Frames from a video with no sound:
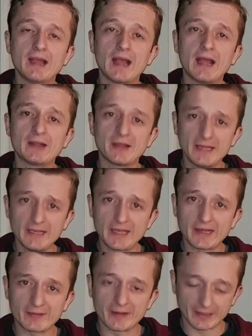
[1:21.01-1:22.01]
And your
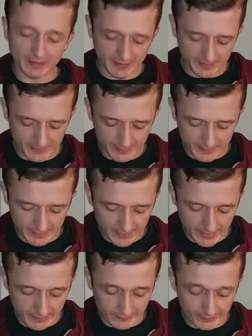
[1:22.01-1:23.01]
index finger
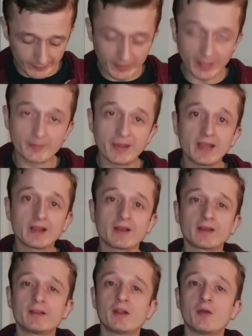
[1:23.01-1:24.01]
is just going to pick
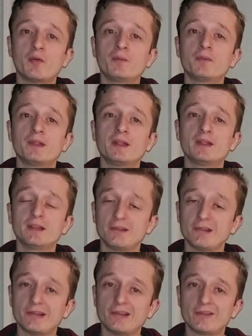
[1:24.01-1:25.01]
on its own the
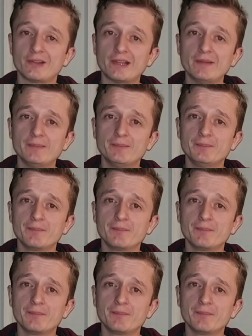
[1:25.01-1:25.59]
G string.